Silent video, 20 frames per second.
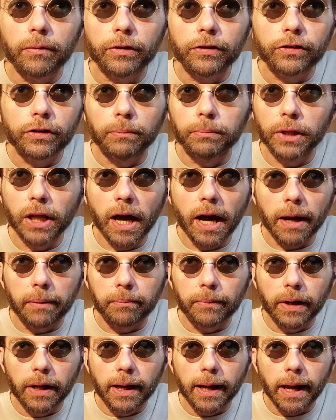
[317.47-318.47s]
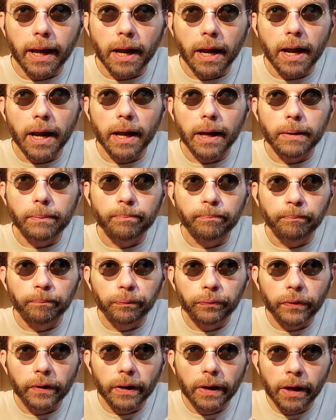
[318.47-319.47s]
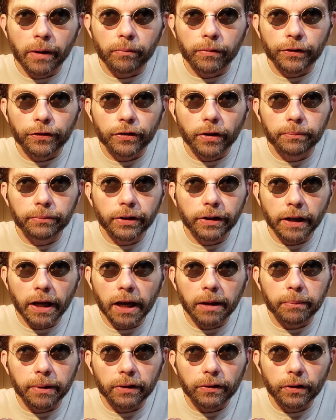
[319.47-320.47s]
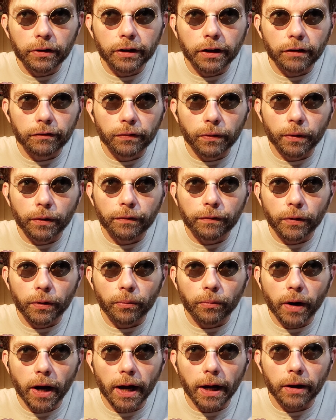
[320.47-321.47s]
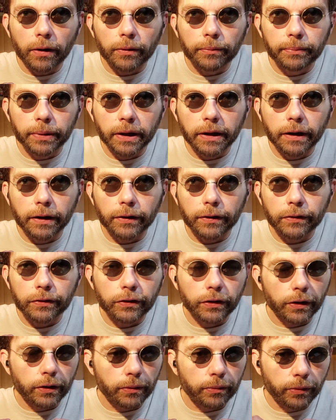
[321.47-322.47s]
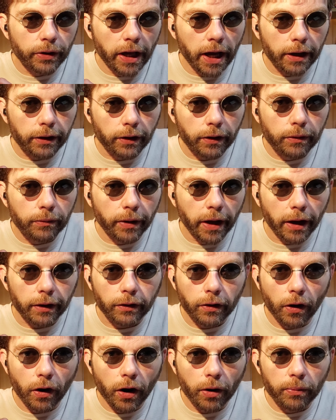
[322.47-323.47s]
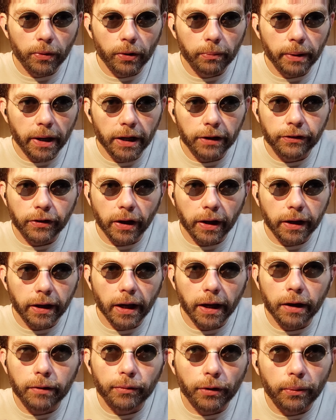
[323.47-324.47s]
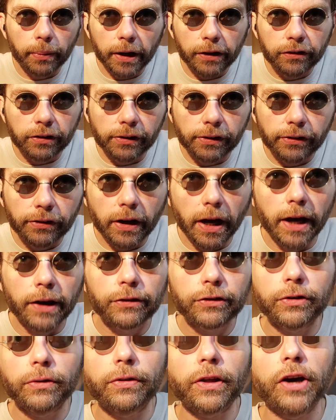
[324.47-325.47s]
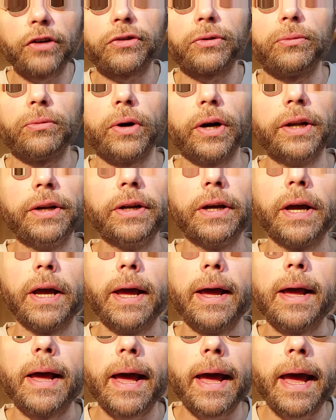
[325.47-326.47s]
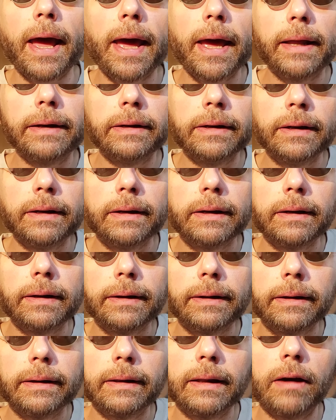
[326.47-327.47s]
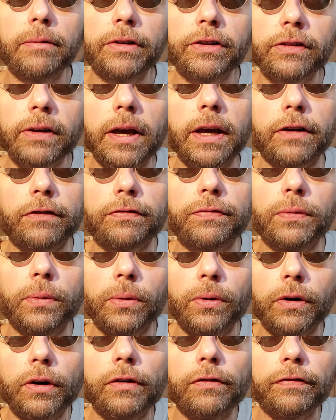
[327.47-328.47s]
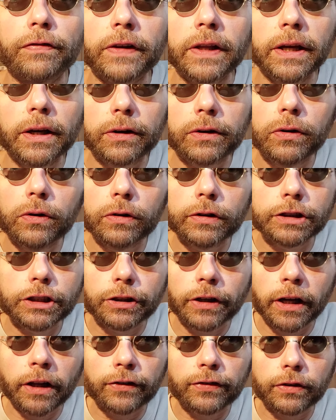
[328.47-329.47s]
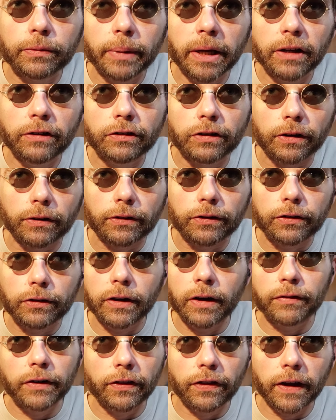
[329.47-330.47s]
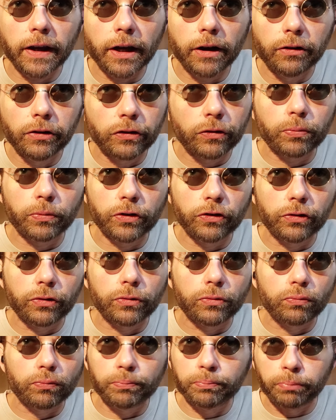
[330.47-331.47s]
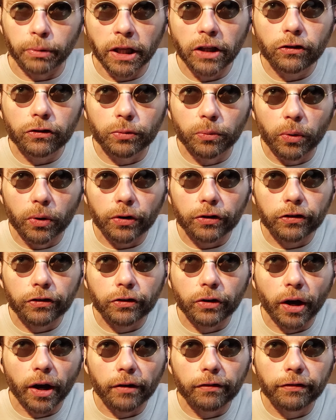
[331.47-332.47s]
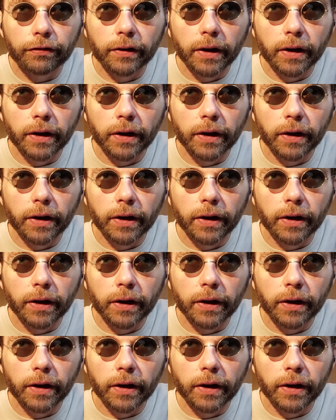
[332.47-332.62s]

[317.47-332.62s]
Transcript: sublime, and it was something I had been looking for a while because we had car robots, aka Robots in Disguise 2001, and that was it for vehicle transformations. Everything else was Beast Wars stuff